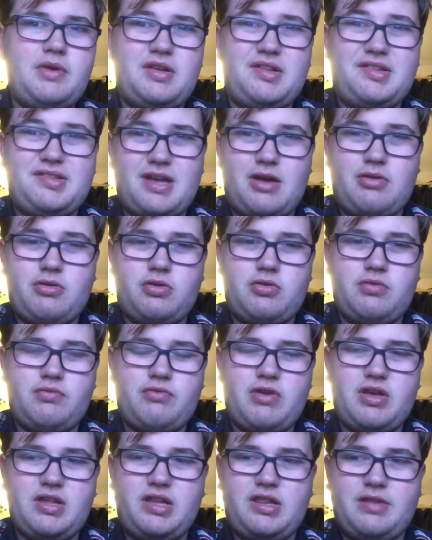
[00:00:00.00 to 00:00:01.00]
we can sell the club,
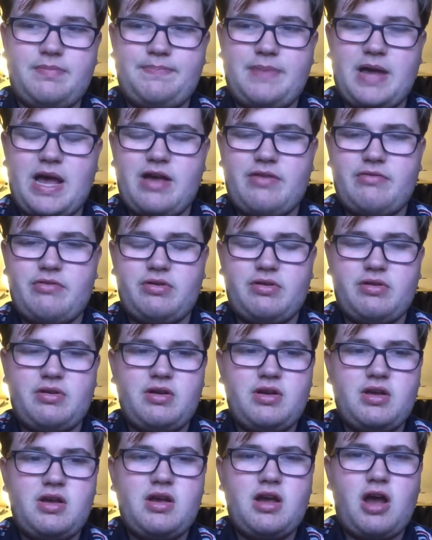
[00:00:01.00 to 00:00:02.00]
really the better, and
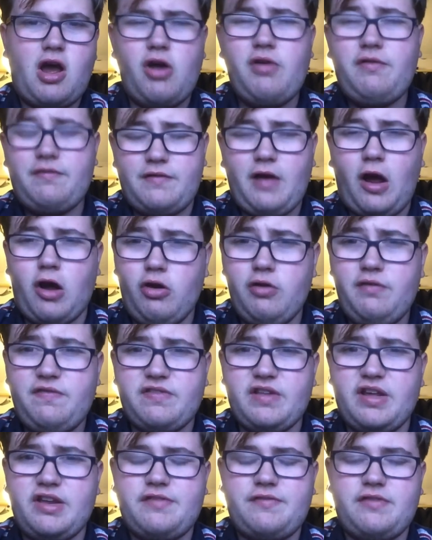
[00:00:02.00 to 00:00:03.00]
hope
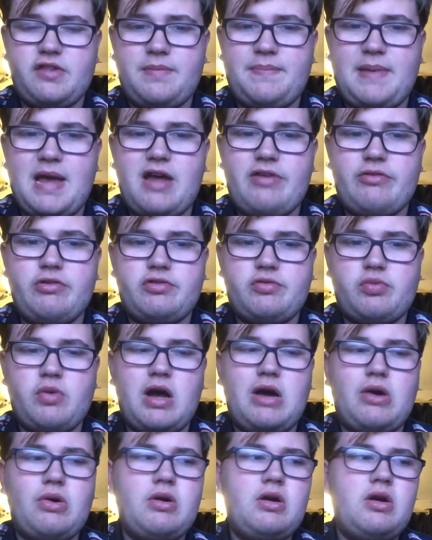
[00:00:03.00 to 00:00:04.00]
hopefully it's for the better as
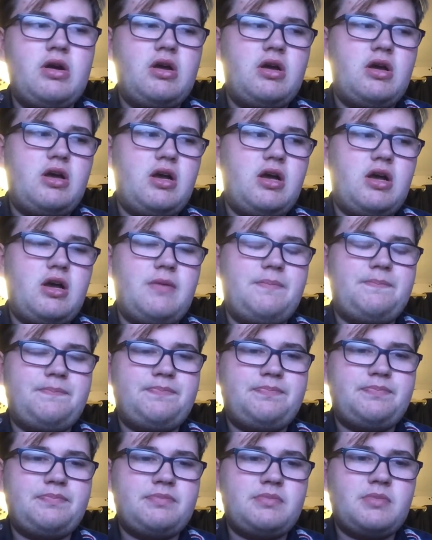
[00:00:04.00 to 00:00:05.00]
well. Um,
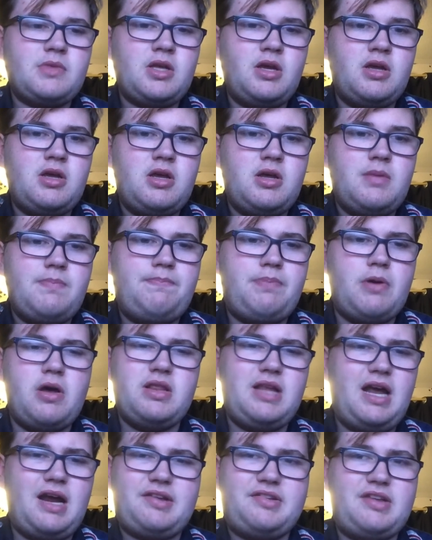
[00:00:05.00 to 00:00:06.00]

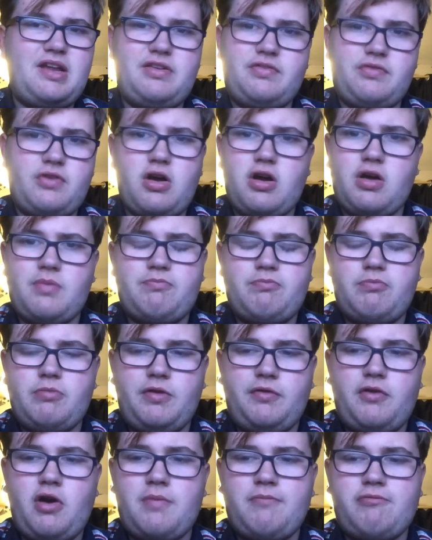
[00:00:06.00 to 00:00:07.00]
but like I said, you've got to,
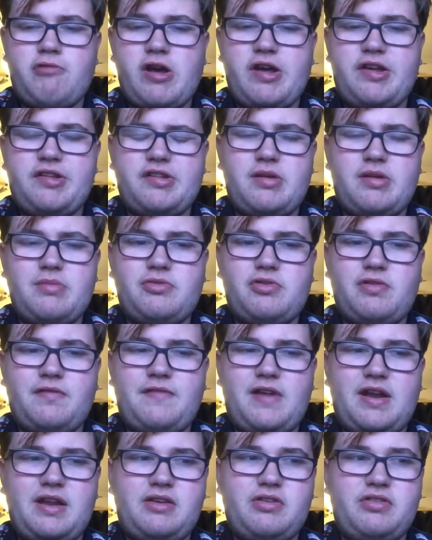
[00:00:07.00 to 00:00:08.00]
you've got to praise um, John
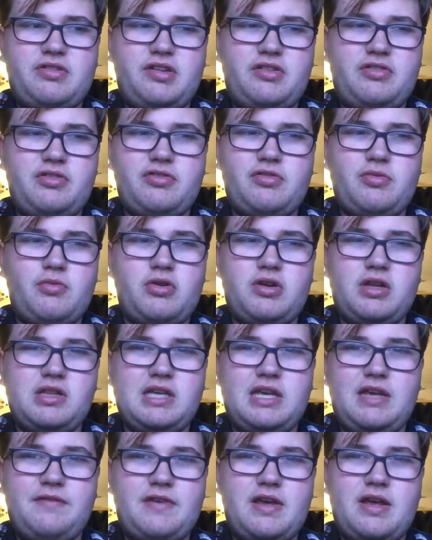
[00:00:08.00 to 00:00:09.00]
Fenty because he doesn't want to
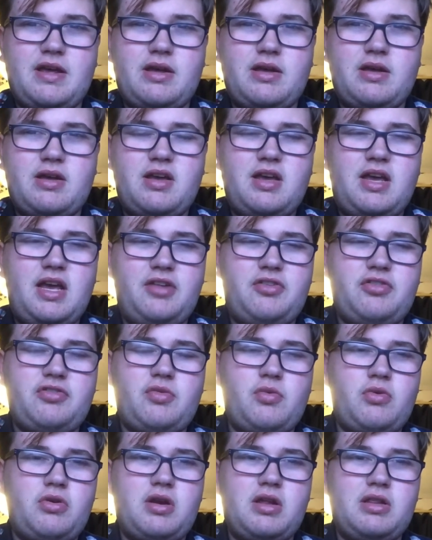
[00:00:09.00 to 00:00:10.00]
leave it. He
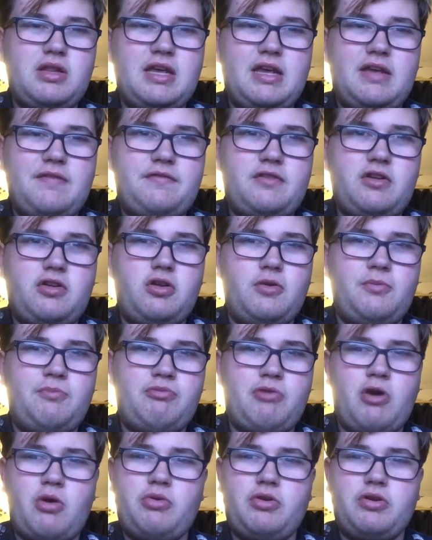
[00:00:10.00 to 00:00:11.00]
doesn't want to leave the club
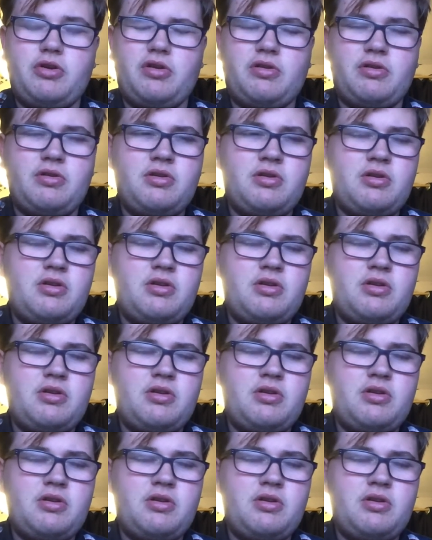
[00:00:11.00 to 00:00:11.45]
broken